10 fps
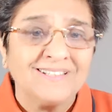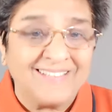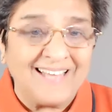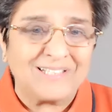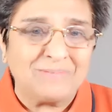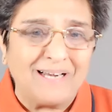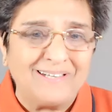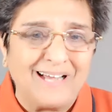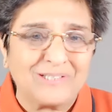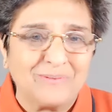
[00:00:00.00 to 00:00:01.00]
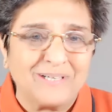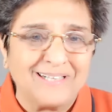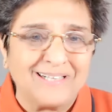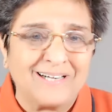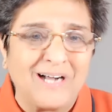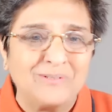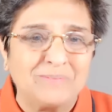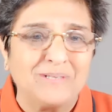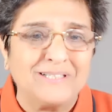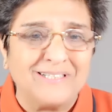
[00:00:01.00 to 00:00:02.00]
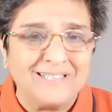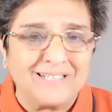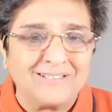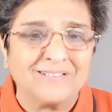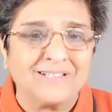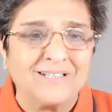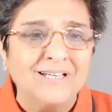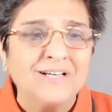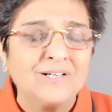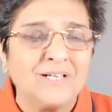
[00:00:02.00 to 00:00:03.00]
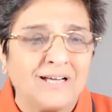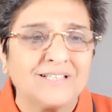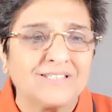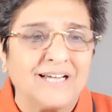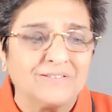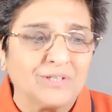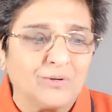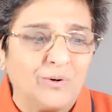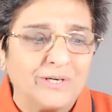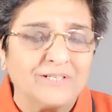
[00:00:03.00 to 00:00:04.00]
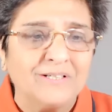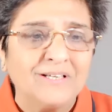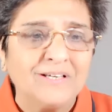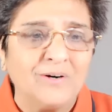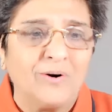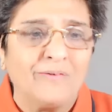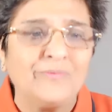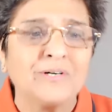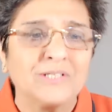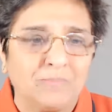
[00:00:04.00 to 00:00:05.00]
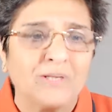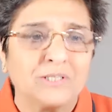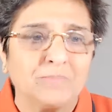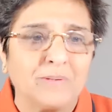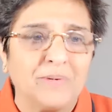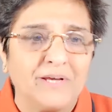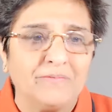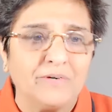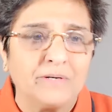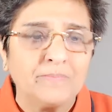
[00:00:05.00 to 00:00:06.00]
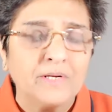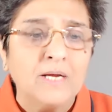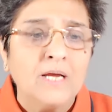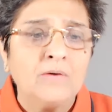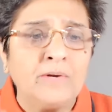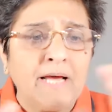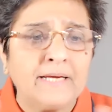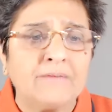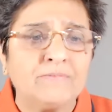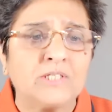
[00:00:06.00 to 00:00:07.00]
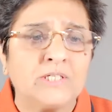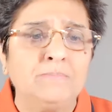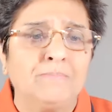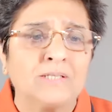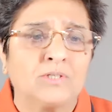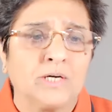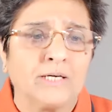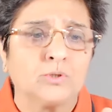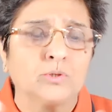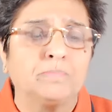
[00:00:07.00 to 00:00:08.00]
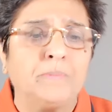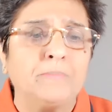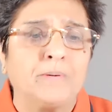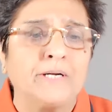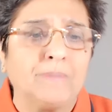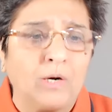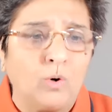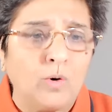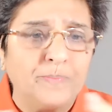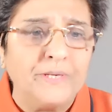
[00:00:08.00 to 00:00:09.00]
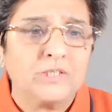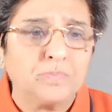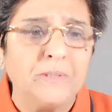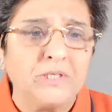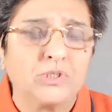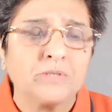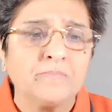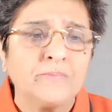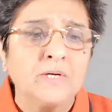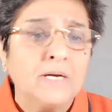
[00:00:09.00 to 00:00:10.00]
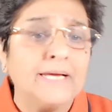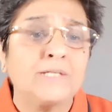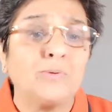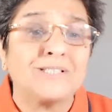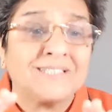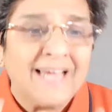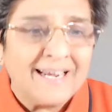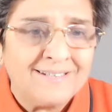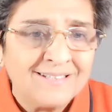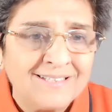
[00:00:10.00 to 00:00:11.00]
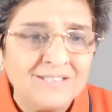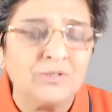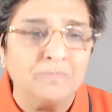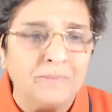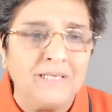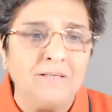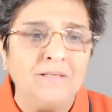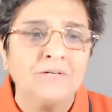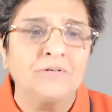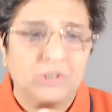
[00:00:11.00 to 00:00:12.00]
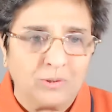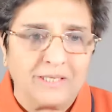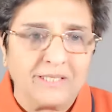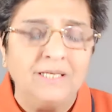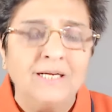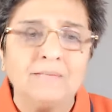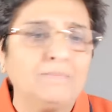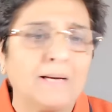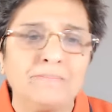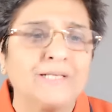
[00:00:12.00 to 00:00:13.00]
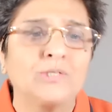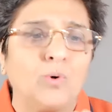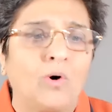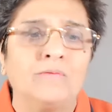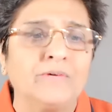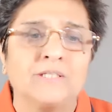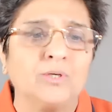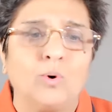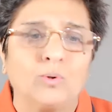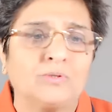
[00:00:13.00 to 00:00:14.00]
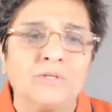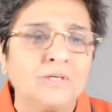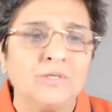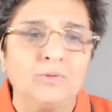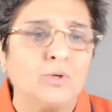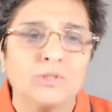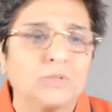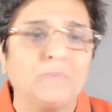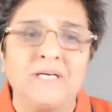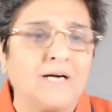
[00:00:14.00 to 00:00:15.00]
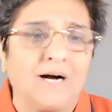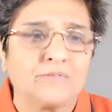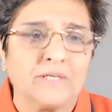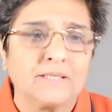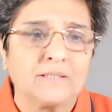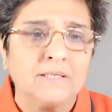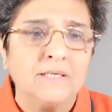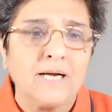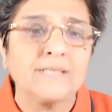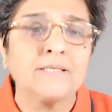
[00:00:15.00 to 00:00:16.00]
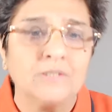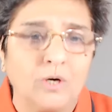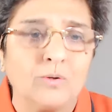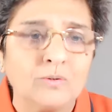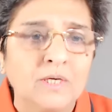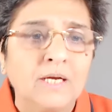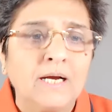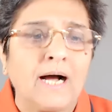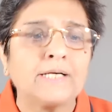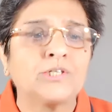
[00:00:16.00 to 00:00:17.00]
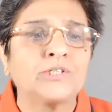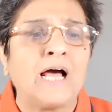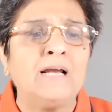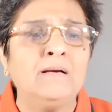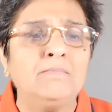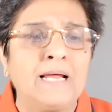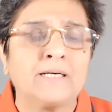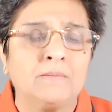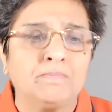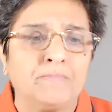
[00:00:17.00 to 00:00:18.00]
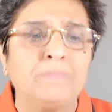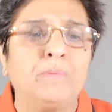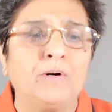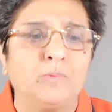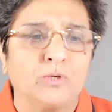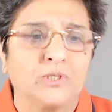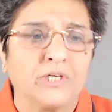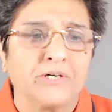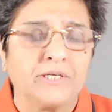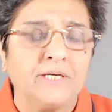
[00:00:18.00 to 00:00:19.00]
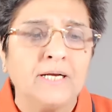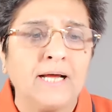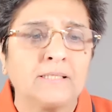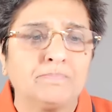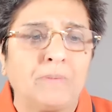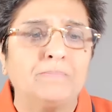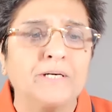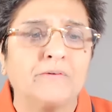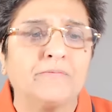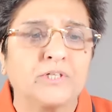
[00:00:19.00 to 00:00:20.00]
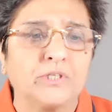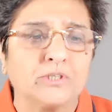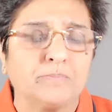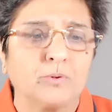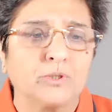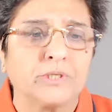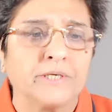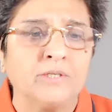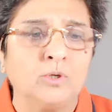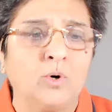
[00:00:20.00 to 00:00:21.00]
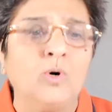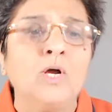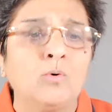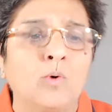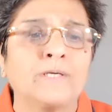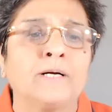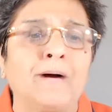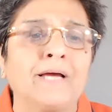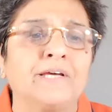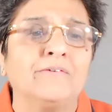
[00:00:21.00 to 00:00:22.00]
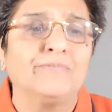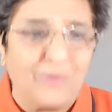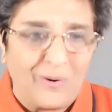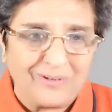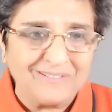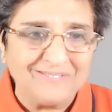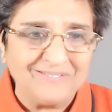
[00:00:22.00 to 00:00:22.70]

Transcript: That's my last word. Accountability is another other side of the coin of responsible behavior. And when I gave the T mantra to the people in my opening speech, it was said to me ritually, ma'am, it's always the oath. You don't speak after that. I said, no, I shall let people of Puducherry and the public officials of Puducherry know what am I here for.